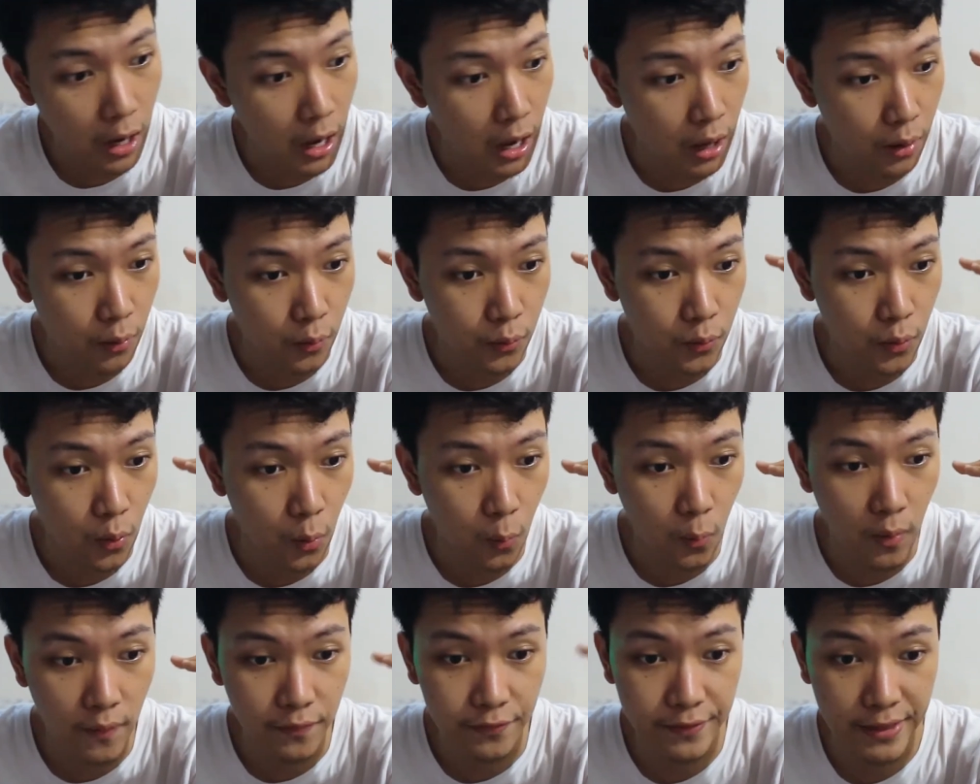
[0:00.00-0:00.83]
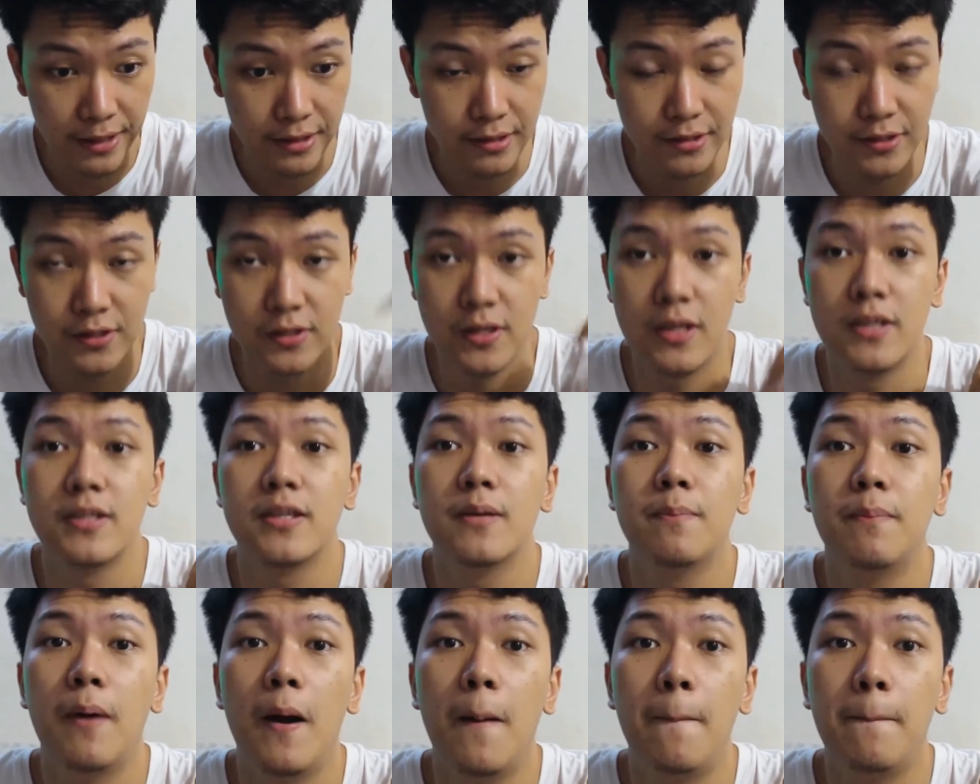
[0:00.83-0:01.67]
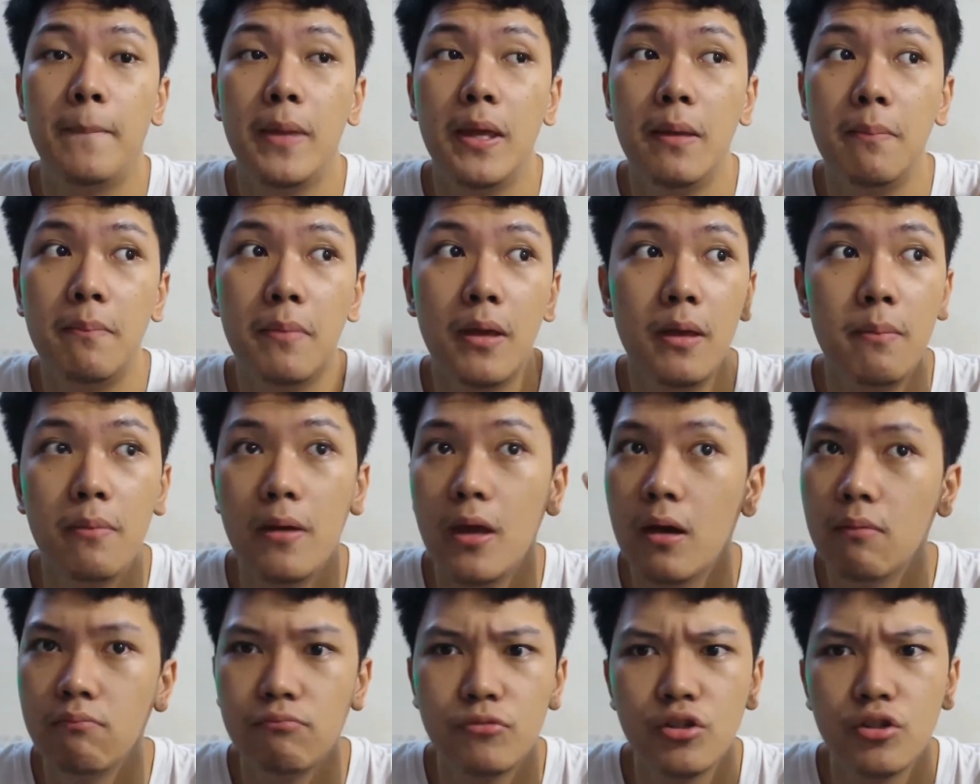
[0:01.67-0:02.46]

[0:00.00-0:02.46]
I don't know what that says about me. Maybe I'm